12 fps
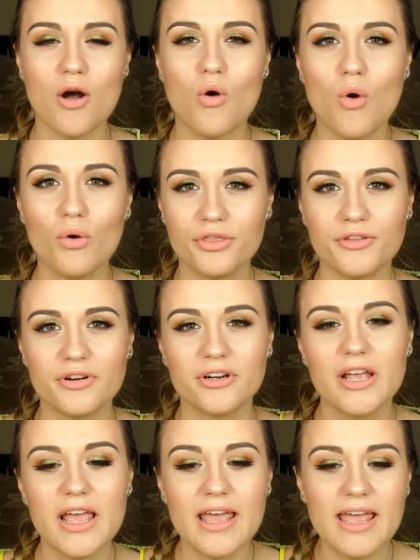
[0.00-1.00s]

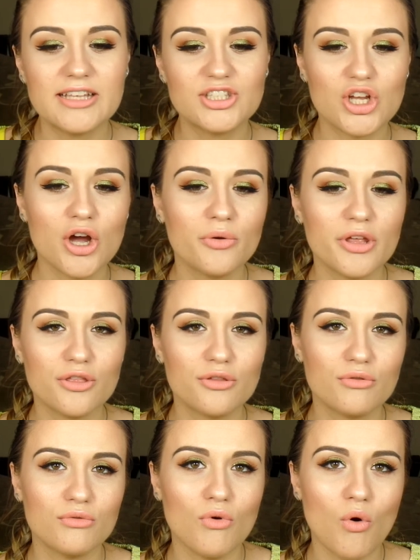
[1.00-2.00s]
author is going
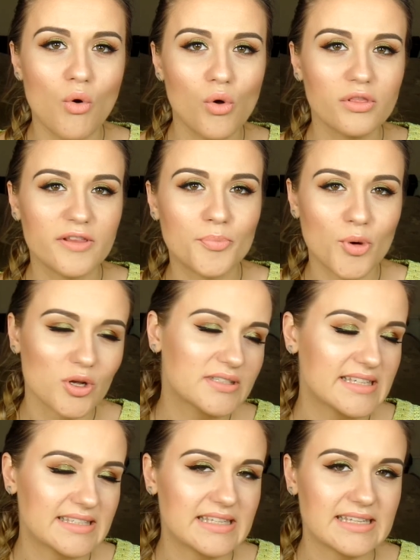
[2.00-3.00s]
through all the
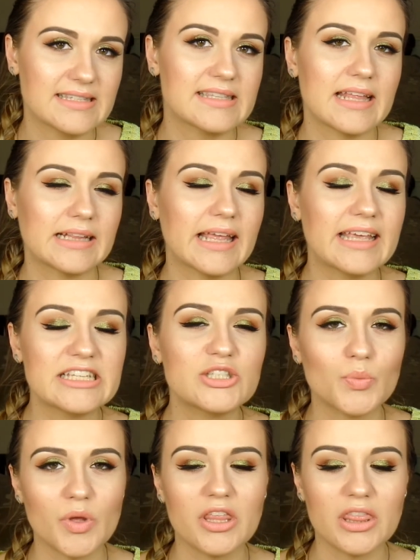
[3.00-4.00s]
processes that
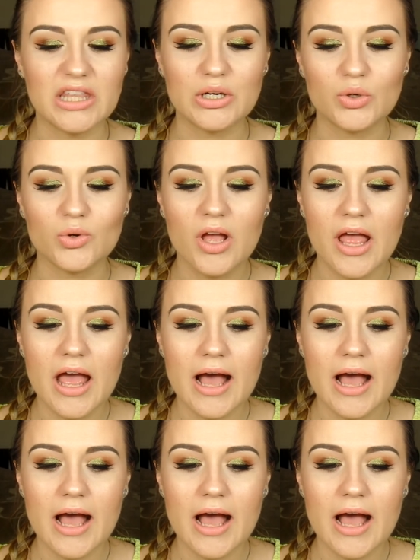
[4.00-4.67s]
he's been through.